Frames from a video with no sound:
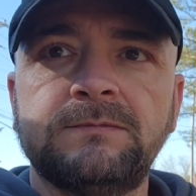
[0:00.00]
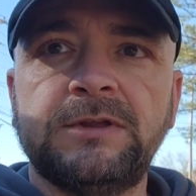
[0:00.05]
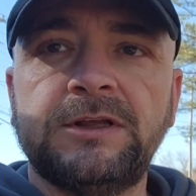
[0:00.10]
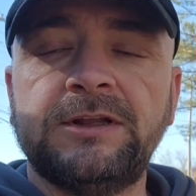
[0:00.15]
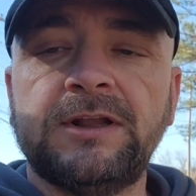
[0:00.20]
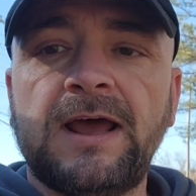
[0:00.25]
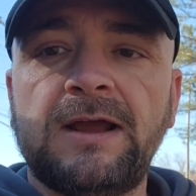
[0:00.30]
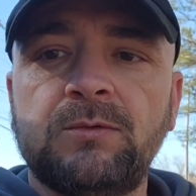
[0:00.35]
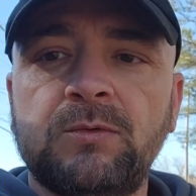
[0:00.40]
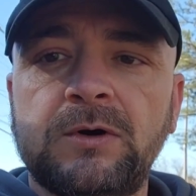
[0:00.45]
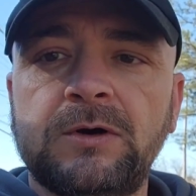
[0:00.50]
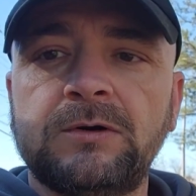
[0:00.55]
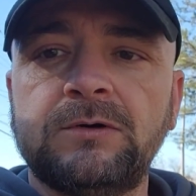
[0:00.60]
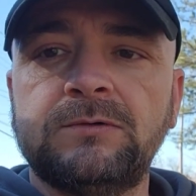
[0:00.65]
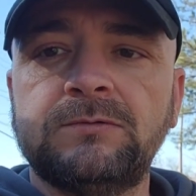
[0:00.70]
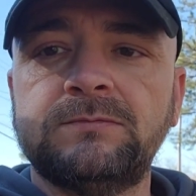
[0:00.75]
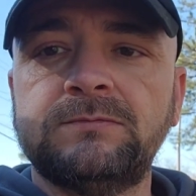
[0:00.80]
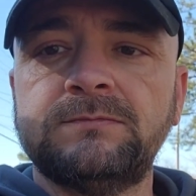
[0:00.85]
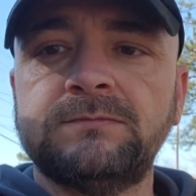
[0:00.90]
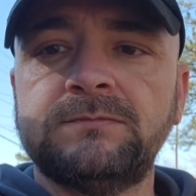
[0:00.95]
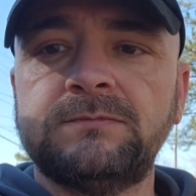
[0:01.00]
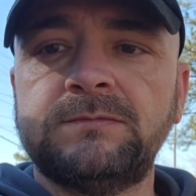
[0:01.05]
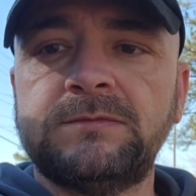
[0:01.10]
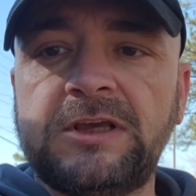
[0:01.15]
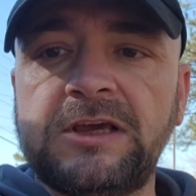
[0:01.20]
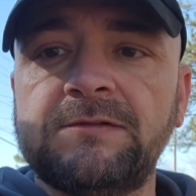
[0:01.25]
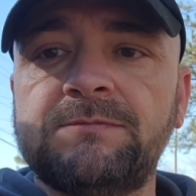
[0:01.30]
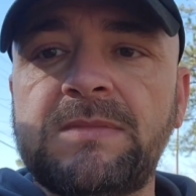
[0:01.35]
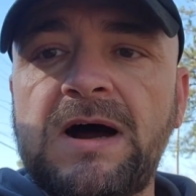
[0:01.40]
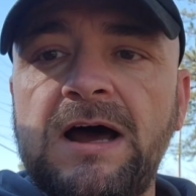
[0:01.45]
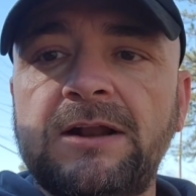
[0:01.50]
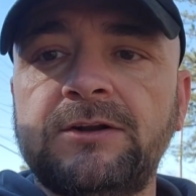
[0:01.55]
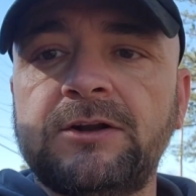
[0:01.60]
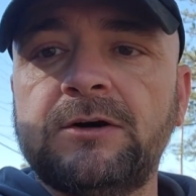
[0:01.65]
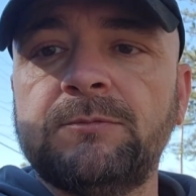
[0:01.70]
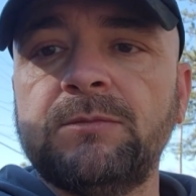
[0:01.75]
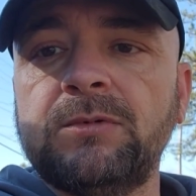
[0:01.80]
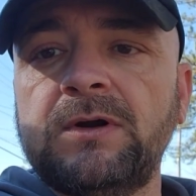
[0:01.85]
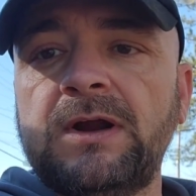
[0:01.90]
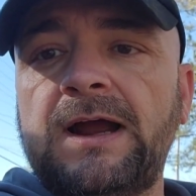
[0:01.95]
they will give my
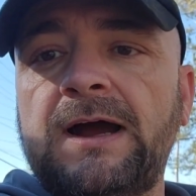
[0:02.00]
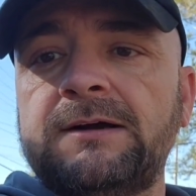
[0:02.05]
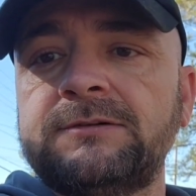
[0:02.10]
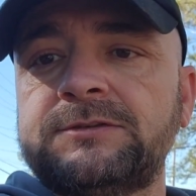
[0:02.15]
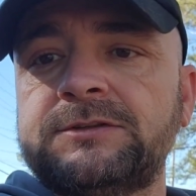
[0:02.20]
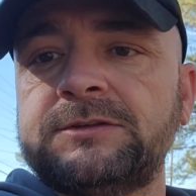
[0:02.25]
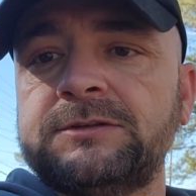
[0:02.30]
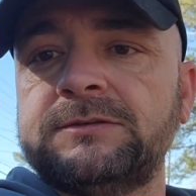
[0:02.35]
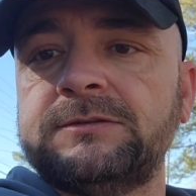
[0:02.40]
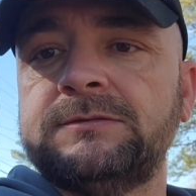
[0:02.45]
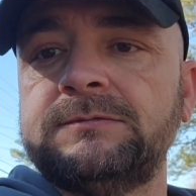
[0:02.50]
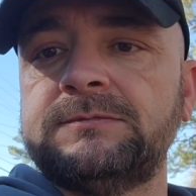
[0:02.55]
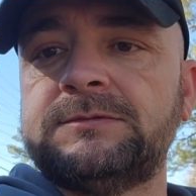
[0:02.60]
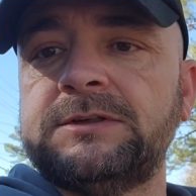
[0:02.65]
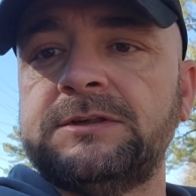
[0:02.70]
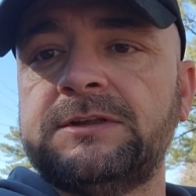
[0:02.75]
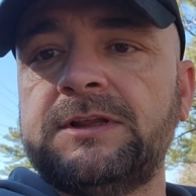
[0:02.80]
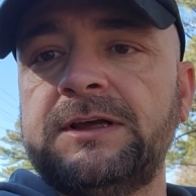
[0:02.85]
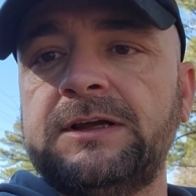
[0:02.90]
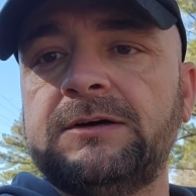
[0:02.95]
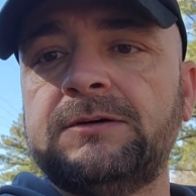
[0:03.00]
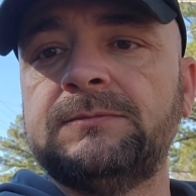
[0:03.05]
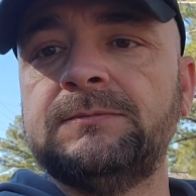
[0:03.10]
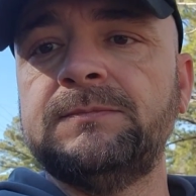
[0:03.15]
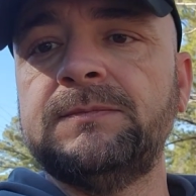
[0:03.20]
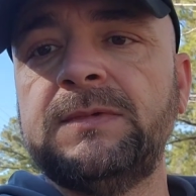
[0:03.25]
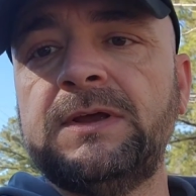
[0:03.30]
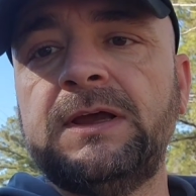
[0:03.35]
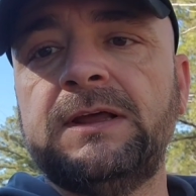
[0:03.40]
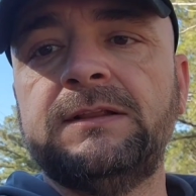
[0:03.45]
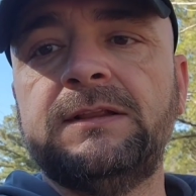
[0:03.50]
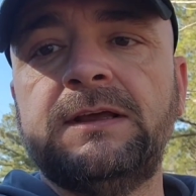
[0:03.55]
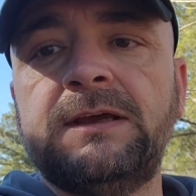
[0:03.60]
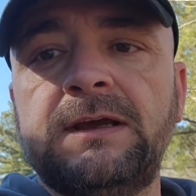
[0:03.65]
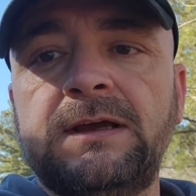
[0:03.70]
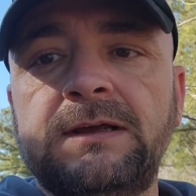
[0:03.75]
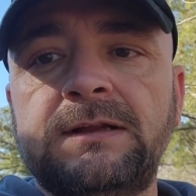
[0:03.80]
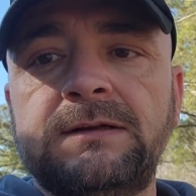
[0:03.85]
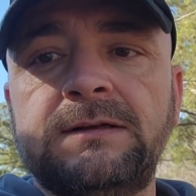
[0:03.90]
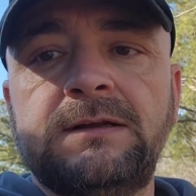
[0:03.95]
number out to them, and
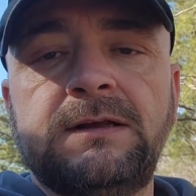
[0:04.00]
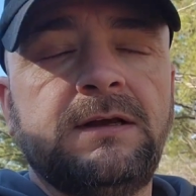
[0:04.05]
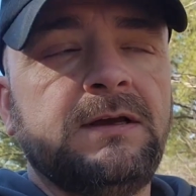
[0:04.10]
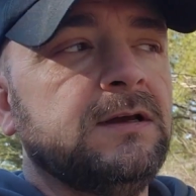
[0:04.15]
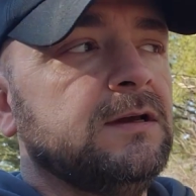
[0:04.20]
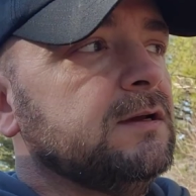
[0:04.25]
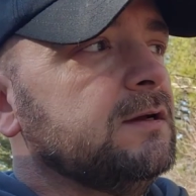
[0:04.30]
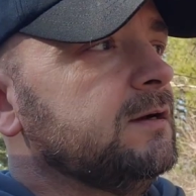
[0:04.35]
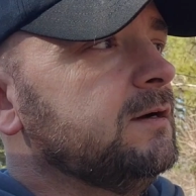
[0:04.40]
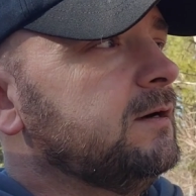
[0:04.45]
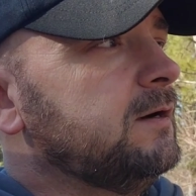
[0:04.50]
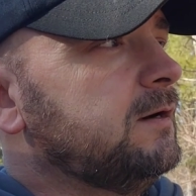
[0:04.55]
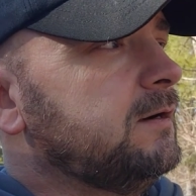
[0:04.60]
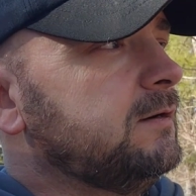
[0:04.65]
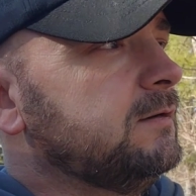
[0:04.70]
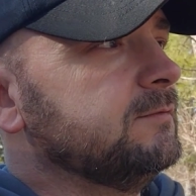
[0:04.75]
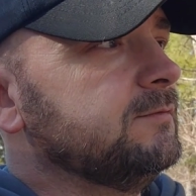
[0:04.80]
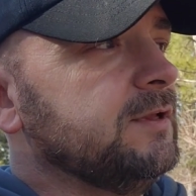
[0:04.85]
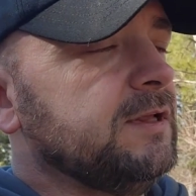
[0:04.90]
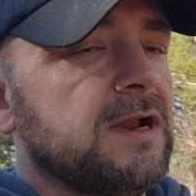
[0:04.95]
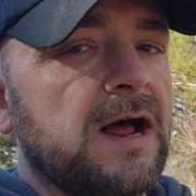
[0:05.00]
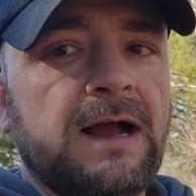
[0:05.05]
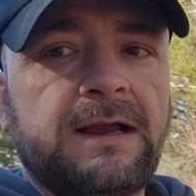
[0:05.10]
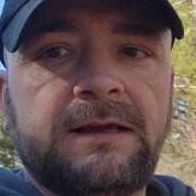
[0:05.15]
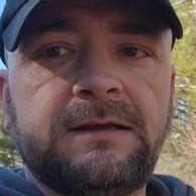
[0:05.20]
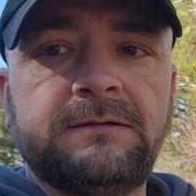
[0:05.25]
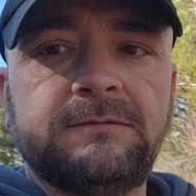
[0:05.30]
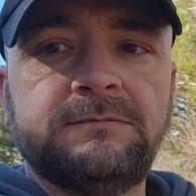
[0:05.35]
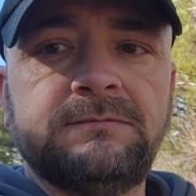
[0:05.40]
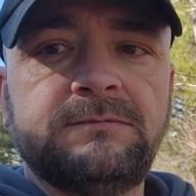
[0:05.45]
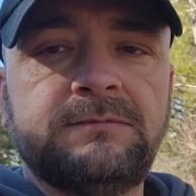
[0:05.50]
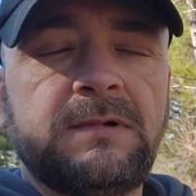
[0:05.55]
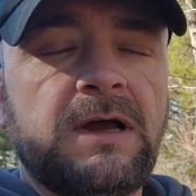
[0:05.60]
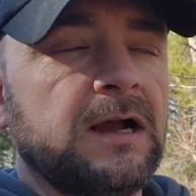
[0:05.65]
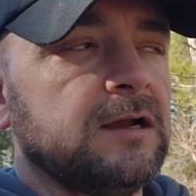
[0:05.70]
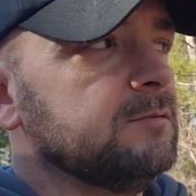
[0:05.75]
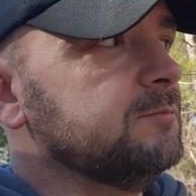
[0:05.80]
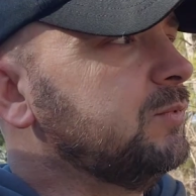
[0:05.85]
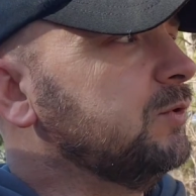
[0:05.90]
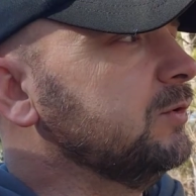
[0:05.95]
then I can
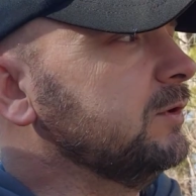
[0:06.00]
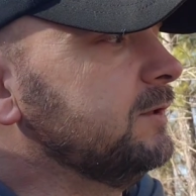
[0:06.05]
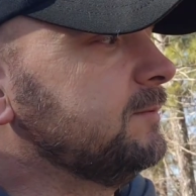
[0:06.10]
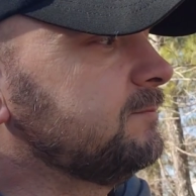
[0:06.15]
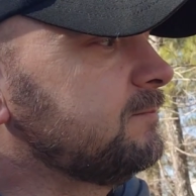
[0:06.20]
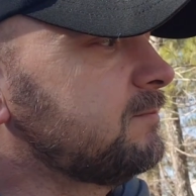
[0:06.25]
pull it.